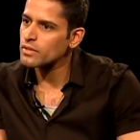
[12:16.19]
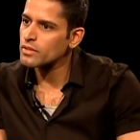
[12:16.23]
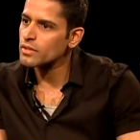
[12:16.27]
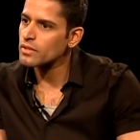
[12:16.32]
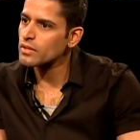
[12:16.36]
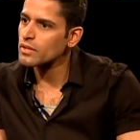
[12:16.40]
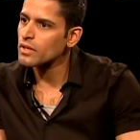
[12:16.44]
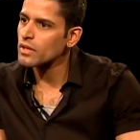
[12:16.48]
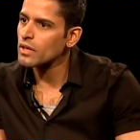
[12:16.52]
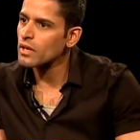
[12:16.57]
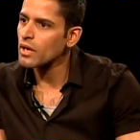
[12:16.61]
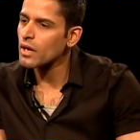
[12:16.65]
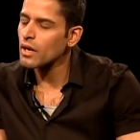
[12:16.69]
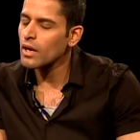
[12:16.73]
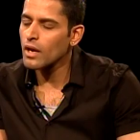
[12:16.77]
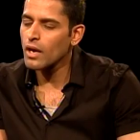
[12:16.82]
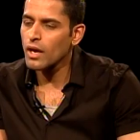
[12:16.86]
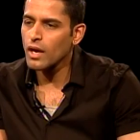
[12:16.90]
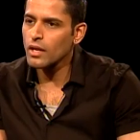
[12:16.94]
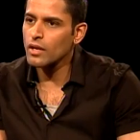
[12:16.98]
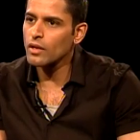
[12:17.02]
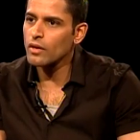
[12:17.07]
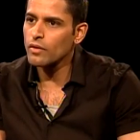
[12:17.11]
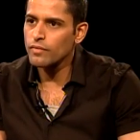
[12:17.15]
Okay.
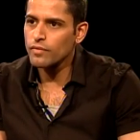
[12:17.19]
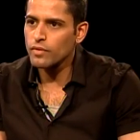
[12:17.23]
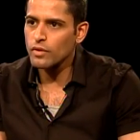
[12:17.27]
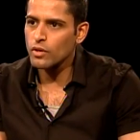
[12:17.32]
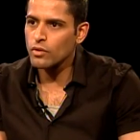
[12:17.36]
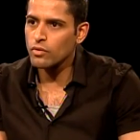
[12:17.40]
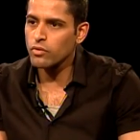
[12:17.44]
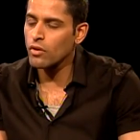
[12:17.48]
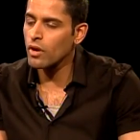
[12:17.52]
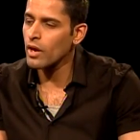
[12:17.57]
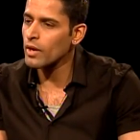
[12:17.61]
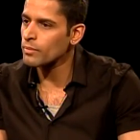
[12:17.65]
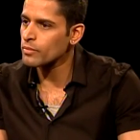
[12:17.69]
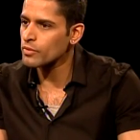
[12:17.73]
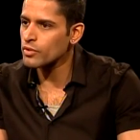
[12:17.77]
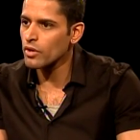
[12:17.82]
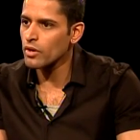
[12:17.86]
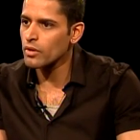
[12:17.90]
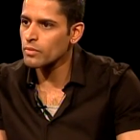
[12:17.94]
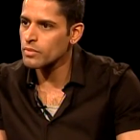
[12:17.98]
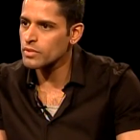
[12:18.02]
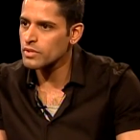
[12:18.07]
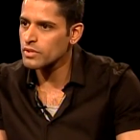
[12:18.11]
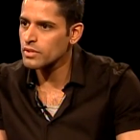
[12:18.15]
I love crime
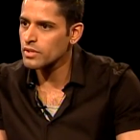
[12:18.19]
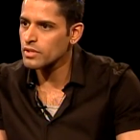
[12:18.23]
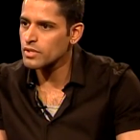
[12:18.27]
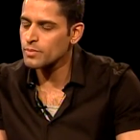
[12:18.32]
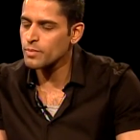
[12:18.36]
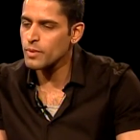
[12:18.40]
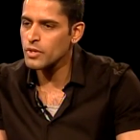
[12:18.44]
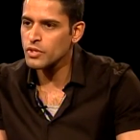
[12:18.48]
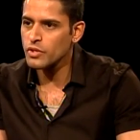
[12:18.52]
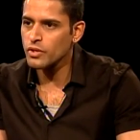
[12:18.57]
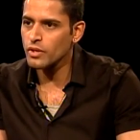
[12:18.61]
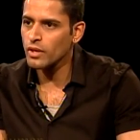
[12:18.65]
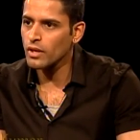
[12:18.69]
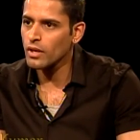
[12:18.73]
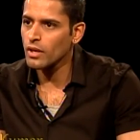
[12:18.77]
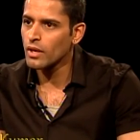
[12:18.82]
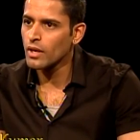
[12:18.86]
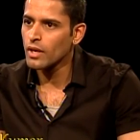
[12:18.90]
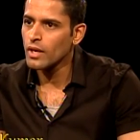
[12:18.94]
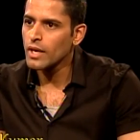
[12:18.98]
dramas, especially.